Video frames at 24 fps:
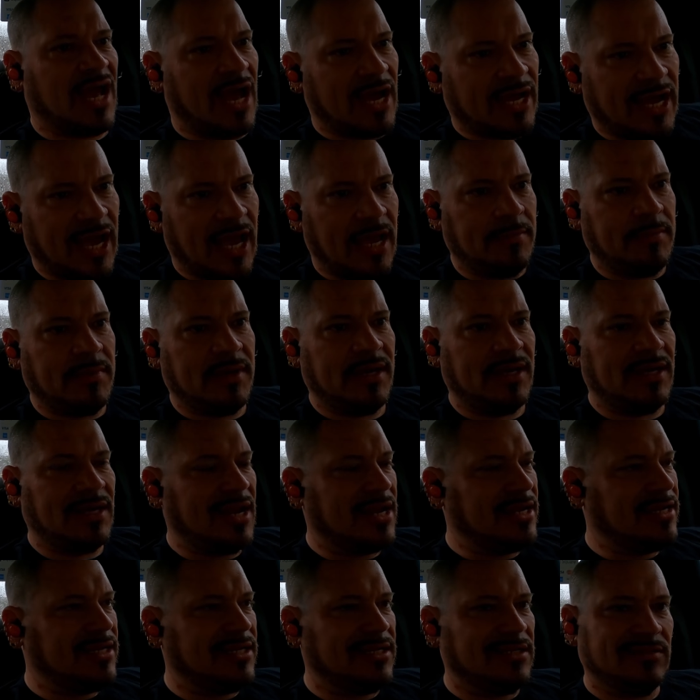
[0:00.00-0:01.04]
I came in,
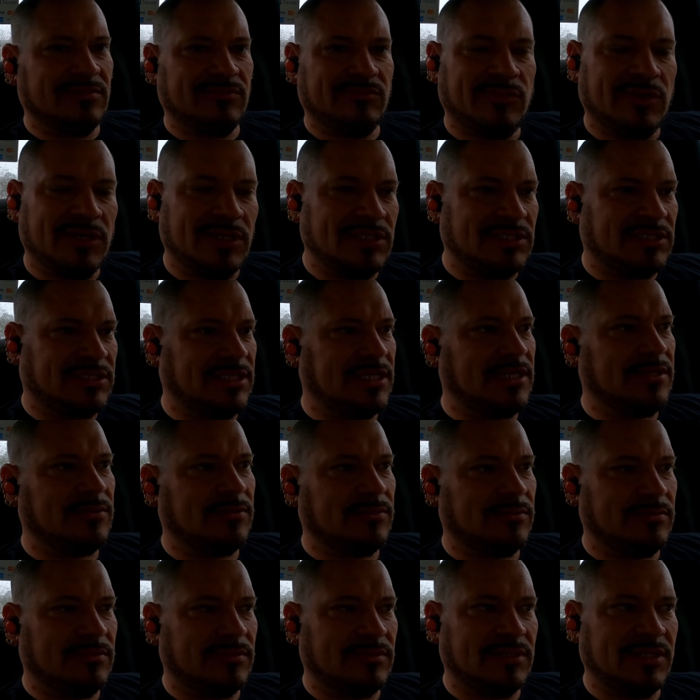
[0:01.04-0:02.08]
I didn't really see,
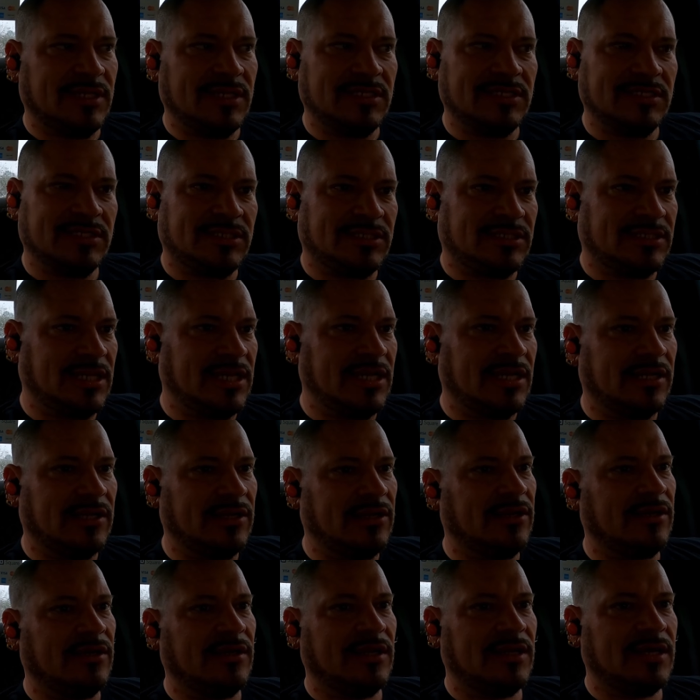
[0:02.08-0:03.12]
didn't see
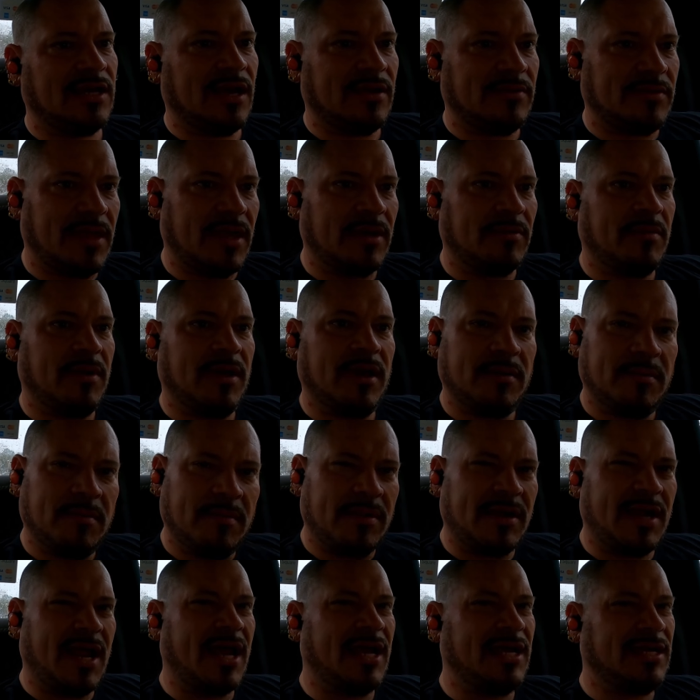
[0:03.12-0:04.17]
clearly. I was like, maybe
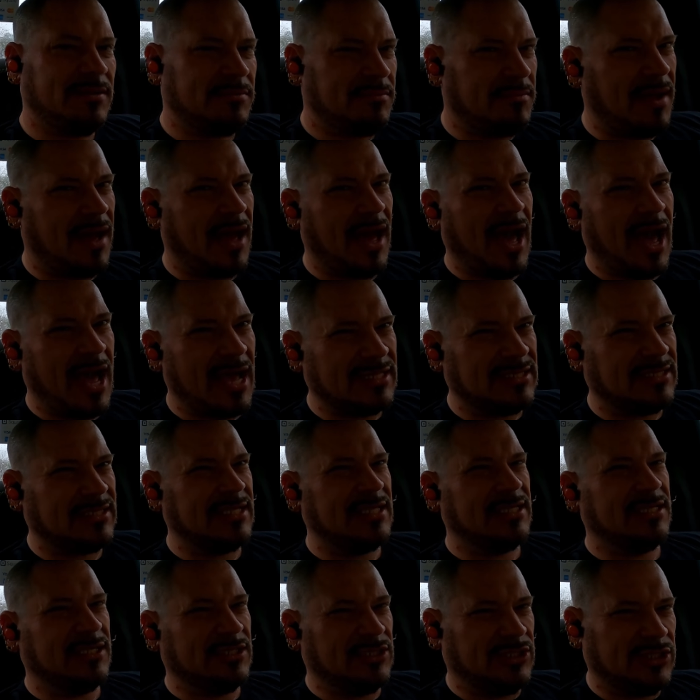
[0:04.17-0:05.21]
my, my eyes
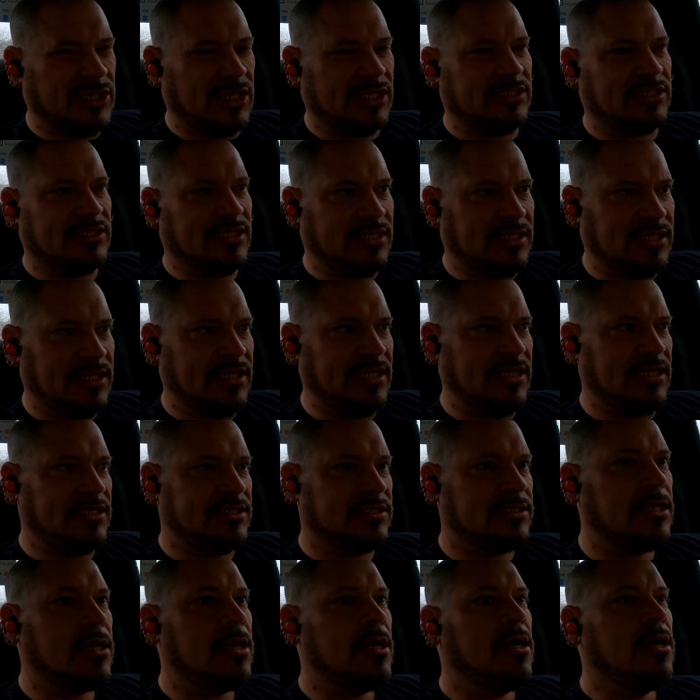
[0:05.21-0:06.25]
need to adjust to
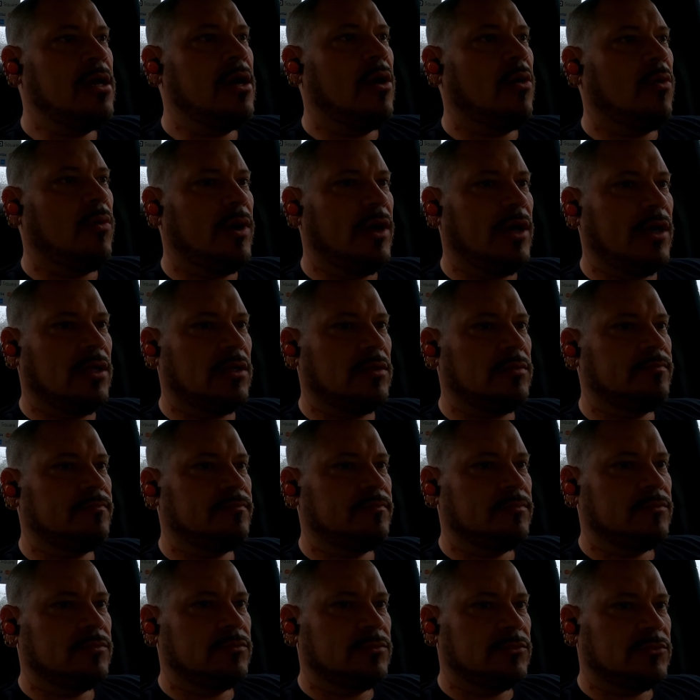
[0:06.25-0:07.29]
these. Well,
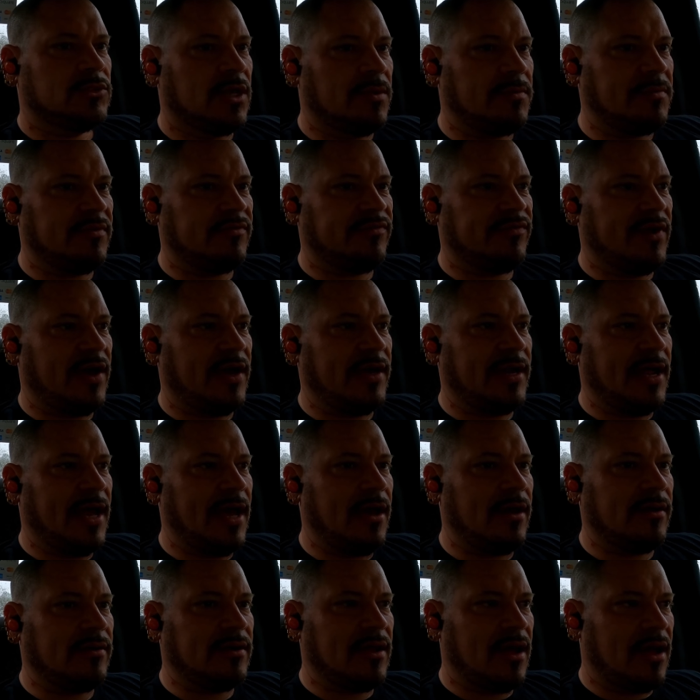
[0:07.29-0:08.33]
coming to find
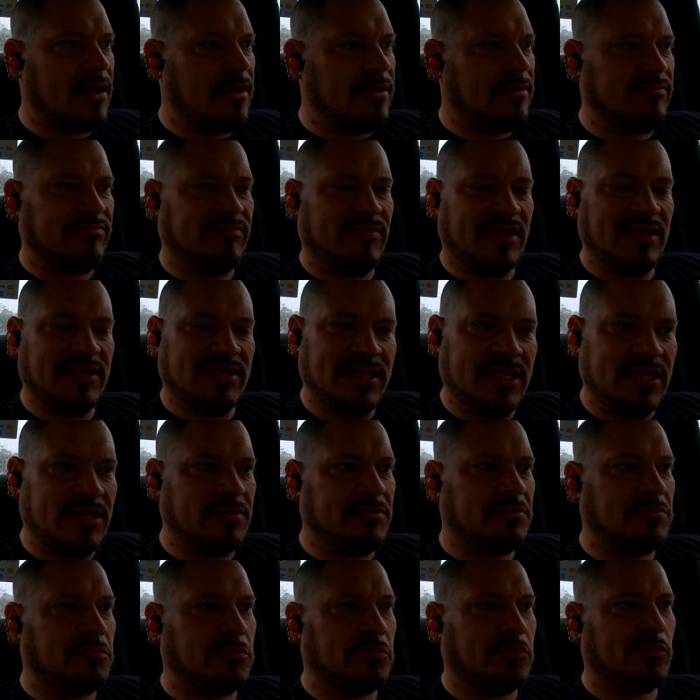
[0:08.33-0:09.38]
out, they
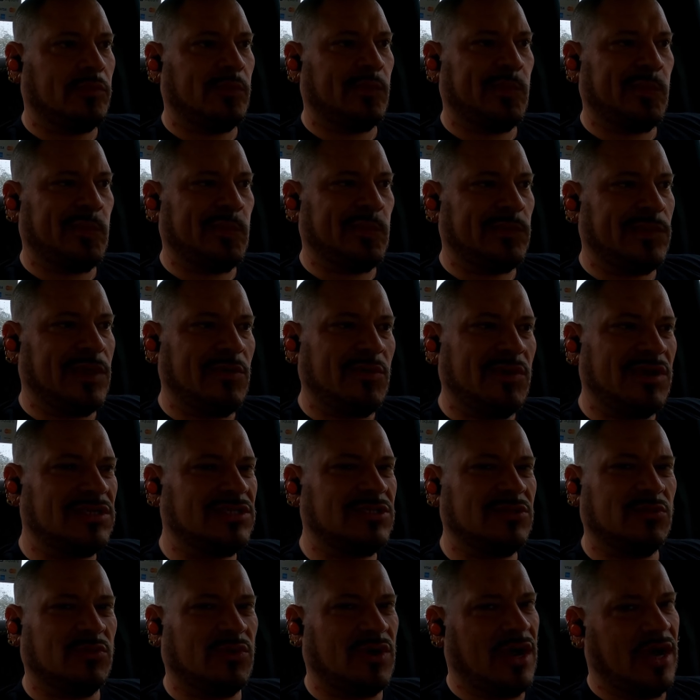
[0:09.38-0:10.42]
didn't, they
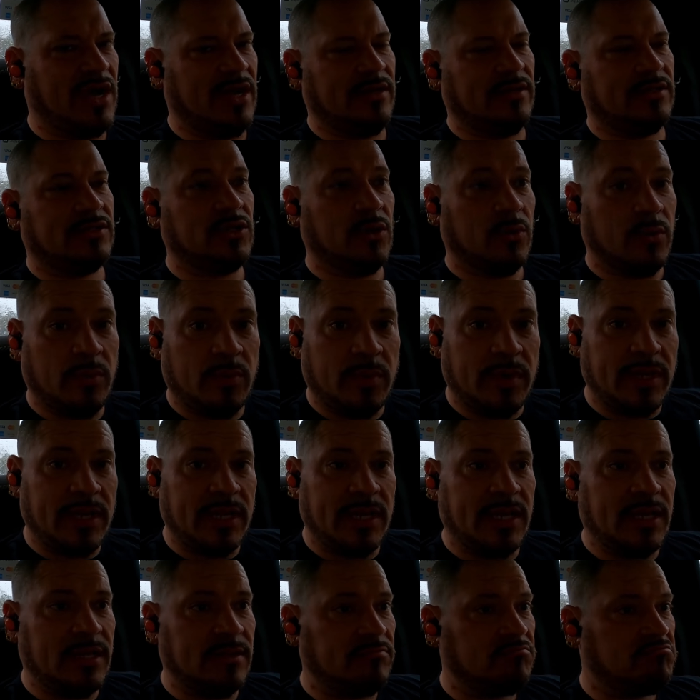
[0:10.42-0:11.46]
wasn't right. So we went
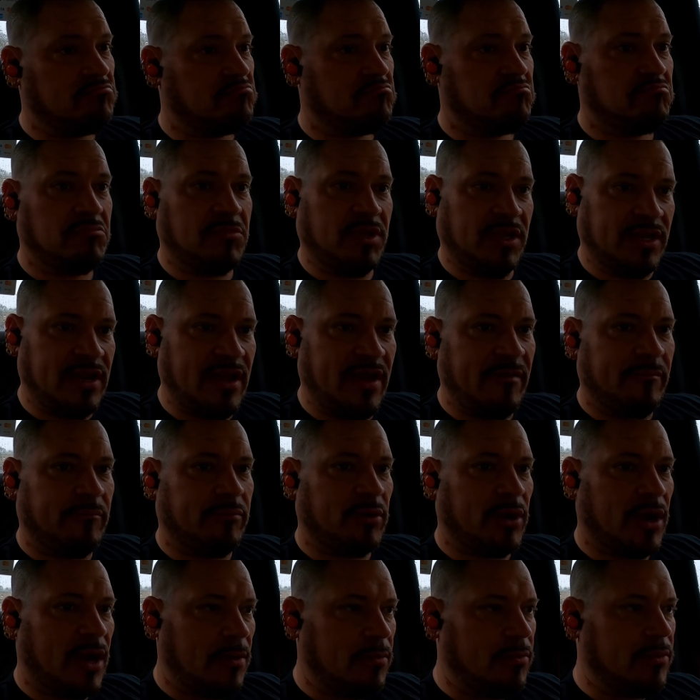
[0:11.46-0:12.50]
in, didn't have a
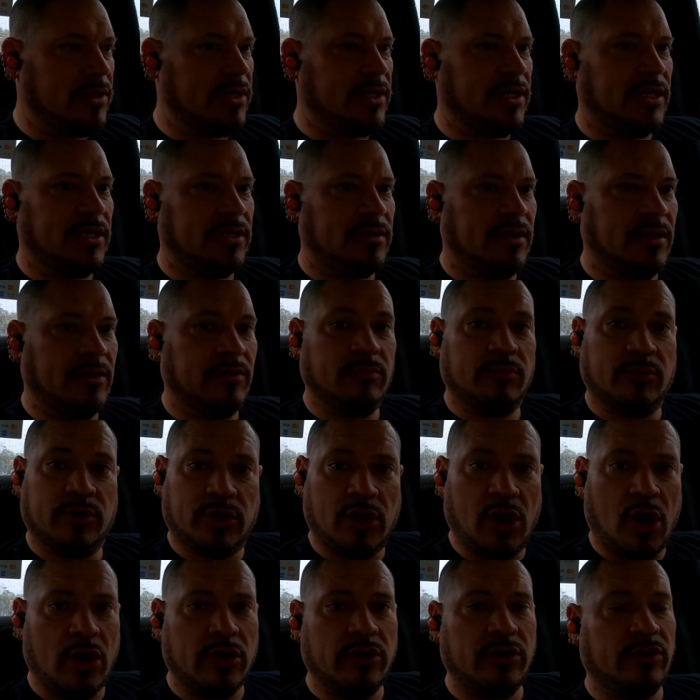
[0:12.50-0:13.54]
problem. Went in and
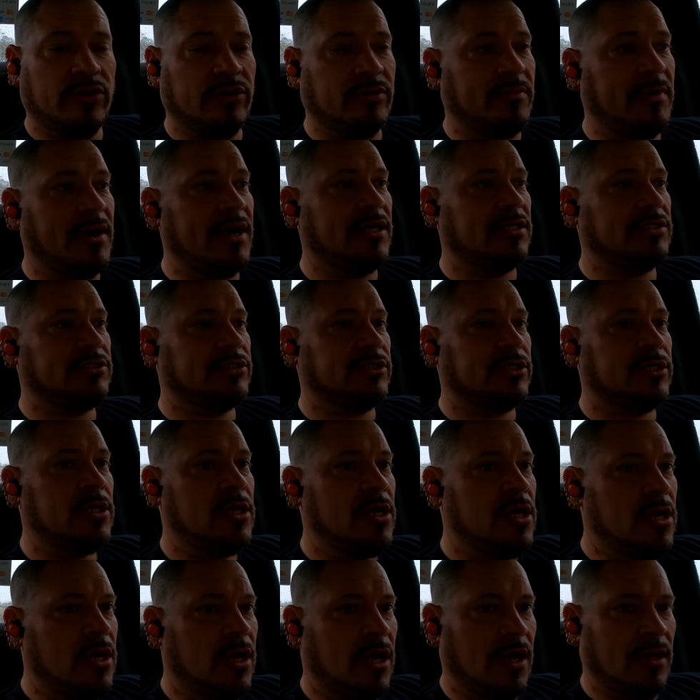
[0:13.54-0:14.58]
Ricardo, the manager,
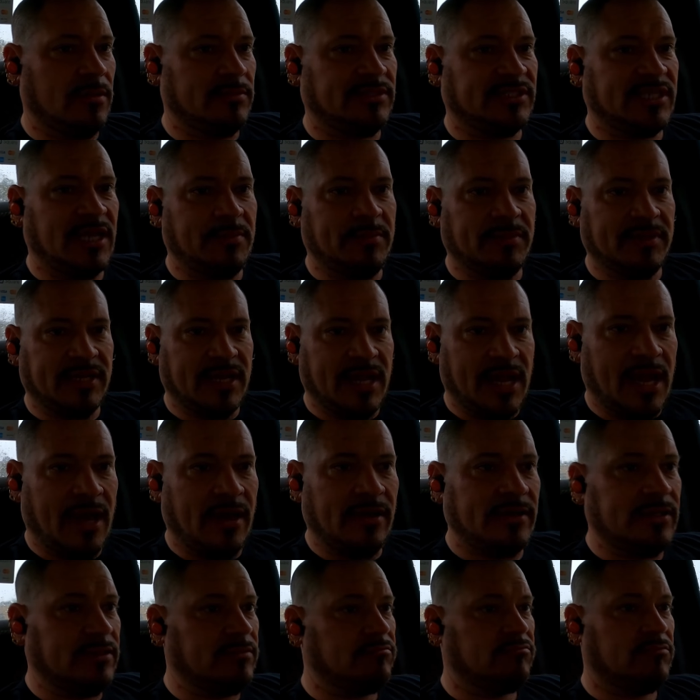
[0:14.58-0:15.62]
um, set me
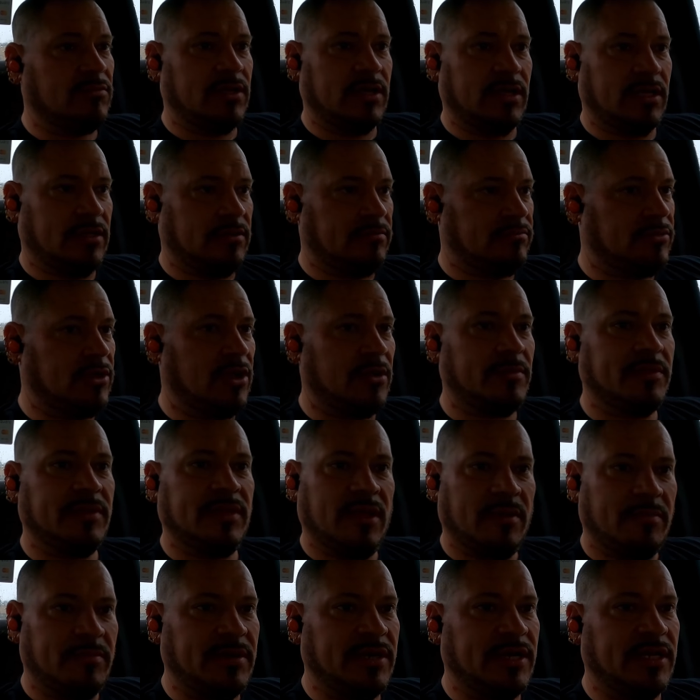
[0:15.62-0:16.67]
down and, and told me
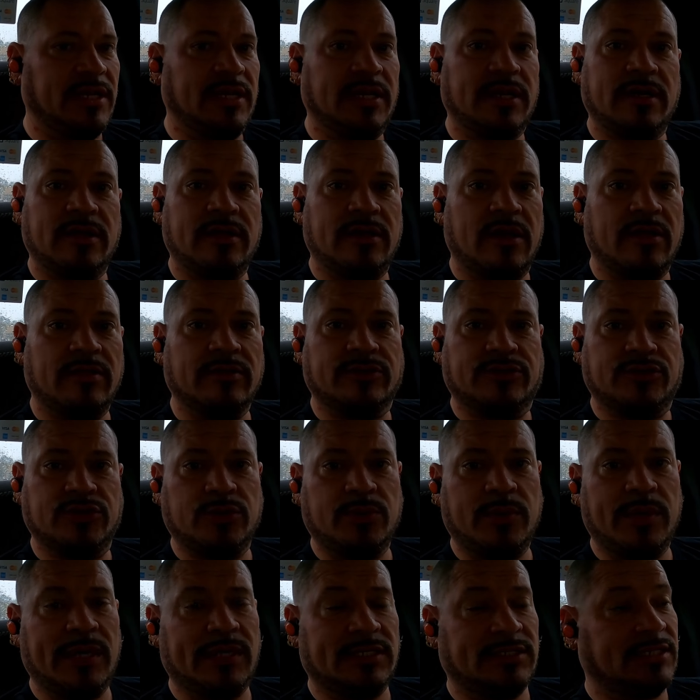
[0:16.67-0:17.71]
they'll be in in another
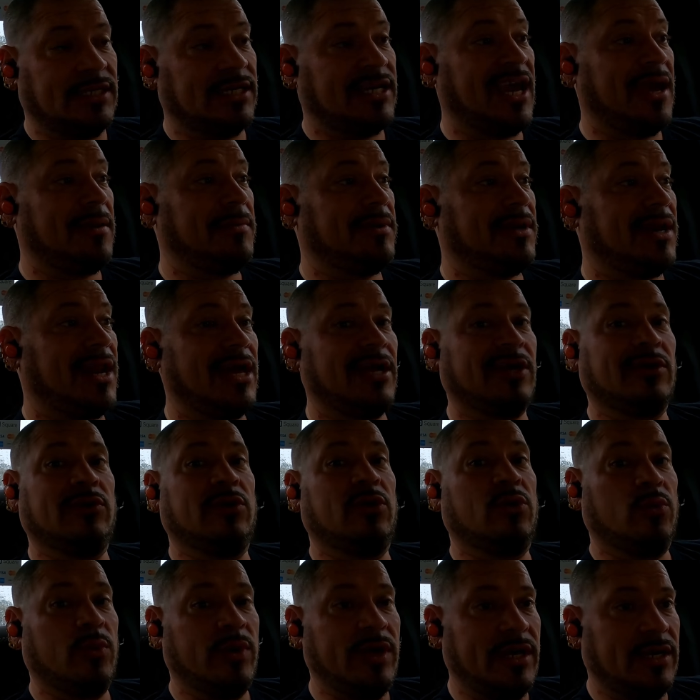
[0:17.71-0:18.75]
two weeks. They came in like
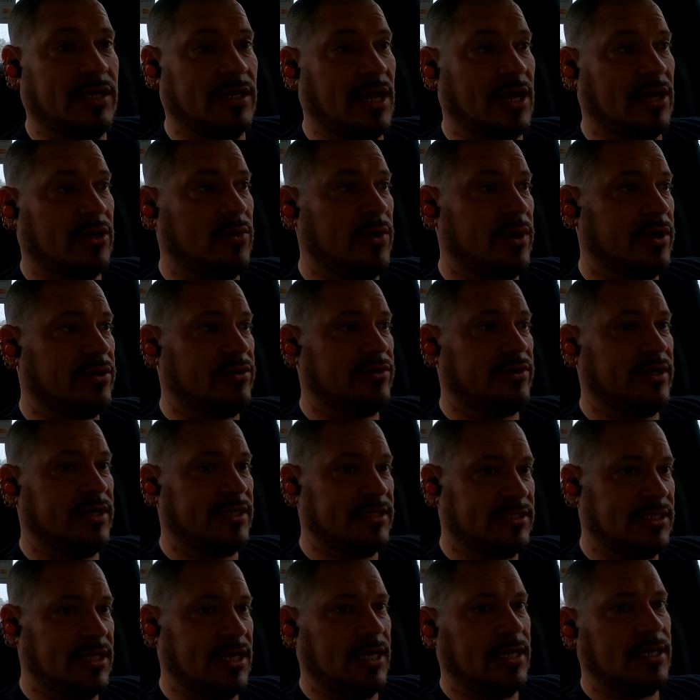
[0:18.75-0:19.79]
in a week, like quicker than
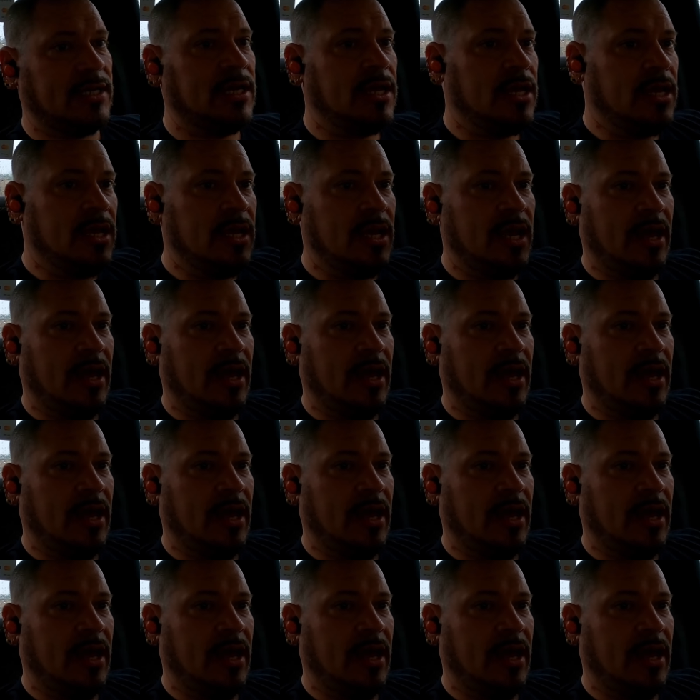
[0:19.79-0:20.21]
he said.